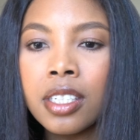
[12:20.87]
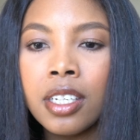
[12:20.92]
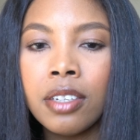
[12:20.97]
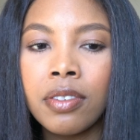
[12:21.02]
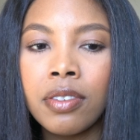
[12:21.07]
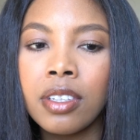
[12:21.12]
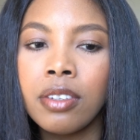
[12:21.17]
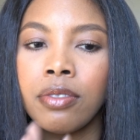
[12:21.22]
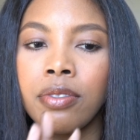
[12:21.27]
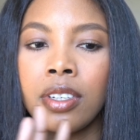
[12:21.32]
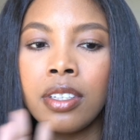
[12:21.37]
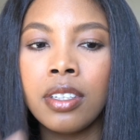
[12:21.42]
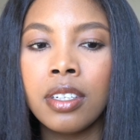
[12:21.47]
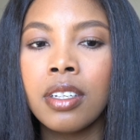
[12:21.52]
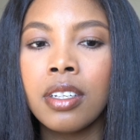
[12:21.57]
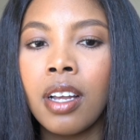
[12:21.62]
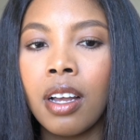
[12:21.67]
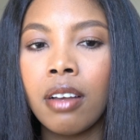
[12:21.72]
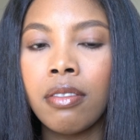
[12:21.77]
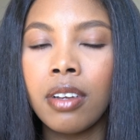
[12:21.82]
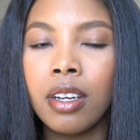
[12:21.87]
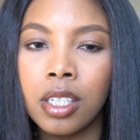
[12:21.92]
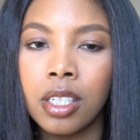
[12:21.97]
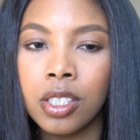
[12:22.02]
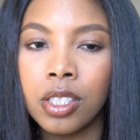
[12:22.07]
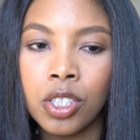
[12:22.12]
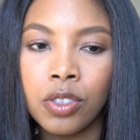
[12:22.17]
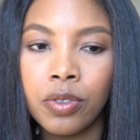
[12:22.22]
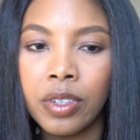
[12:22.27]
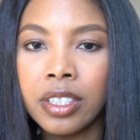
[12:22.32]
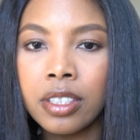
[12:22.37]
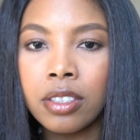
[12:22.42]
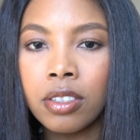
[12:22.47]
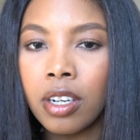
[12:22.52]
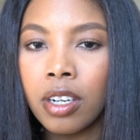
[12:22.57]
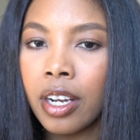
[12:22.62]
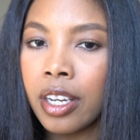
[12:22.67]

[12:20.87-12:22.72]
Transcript: Even if I didn't have a straightener,